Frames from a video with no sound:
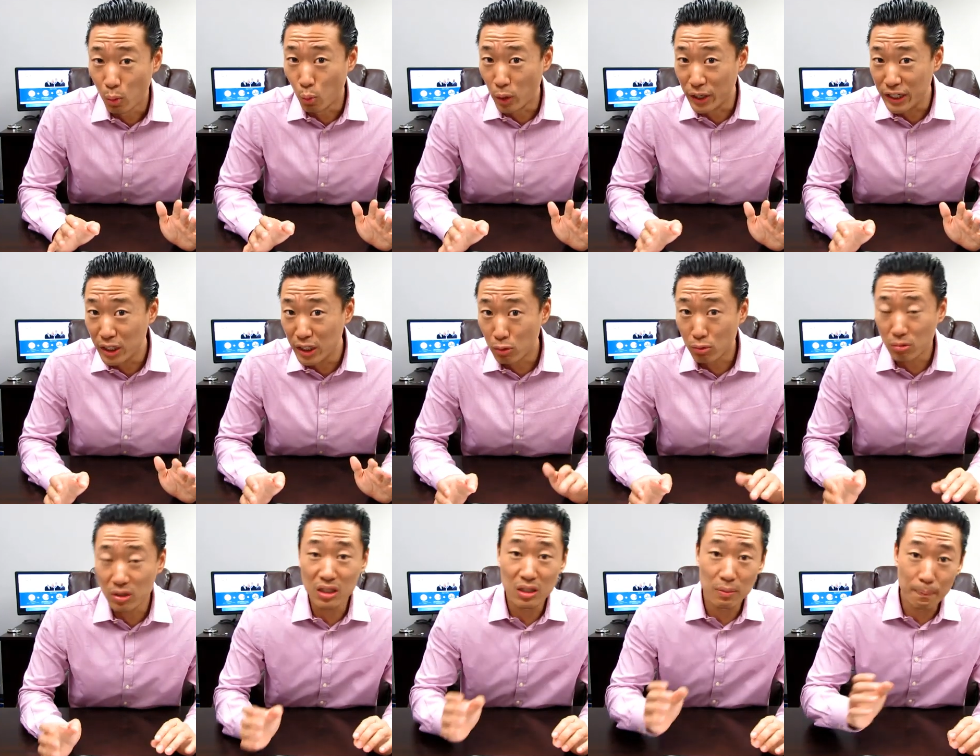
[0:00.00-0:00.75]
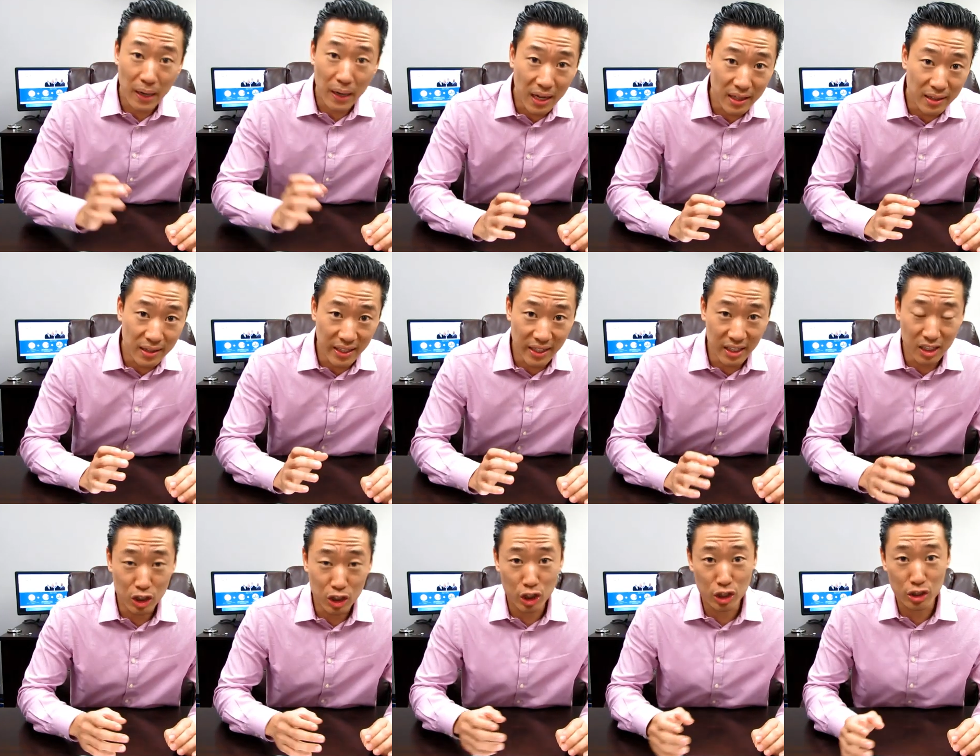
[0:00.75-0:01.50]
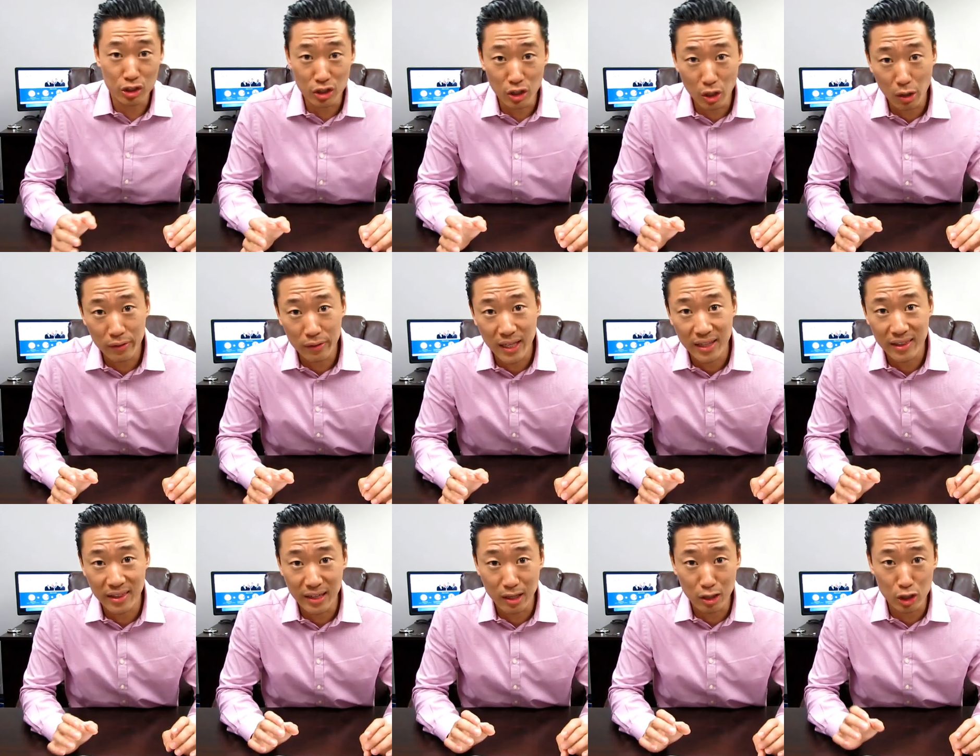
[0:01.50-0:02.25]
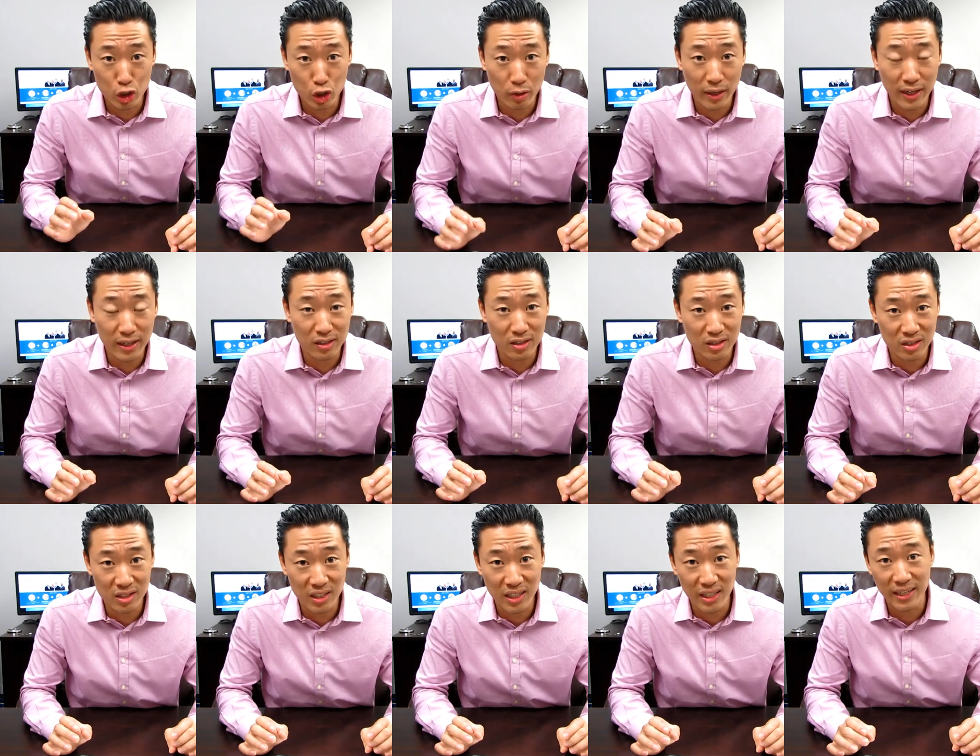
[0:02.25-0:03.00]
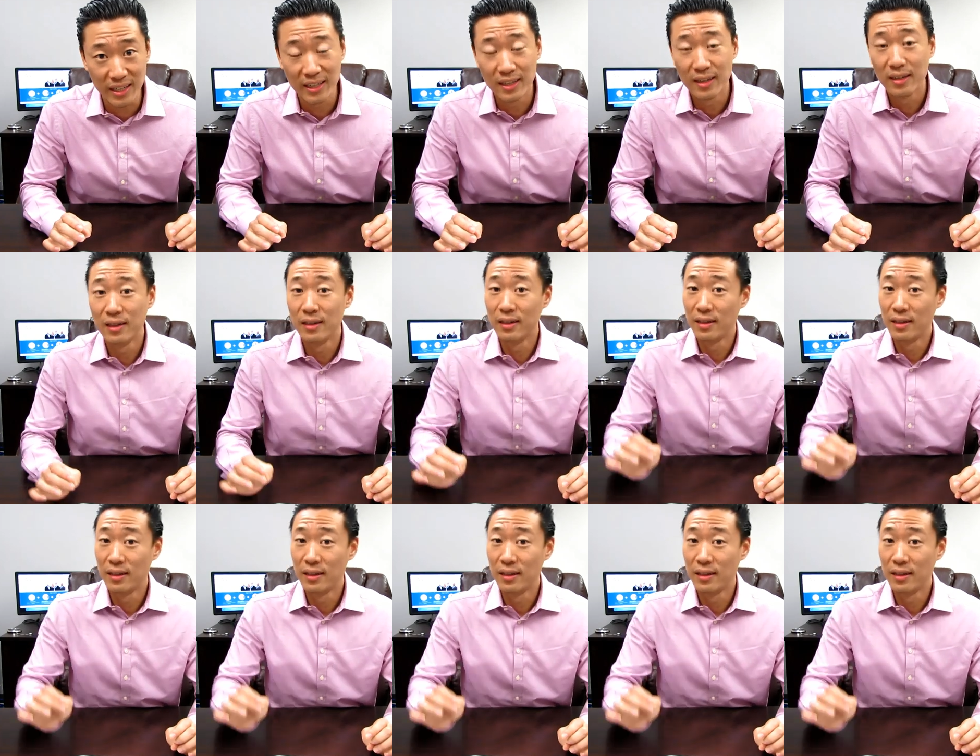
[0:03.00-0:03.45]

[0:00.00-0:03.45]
when you're responding, just know that they're trying to see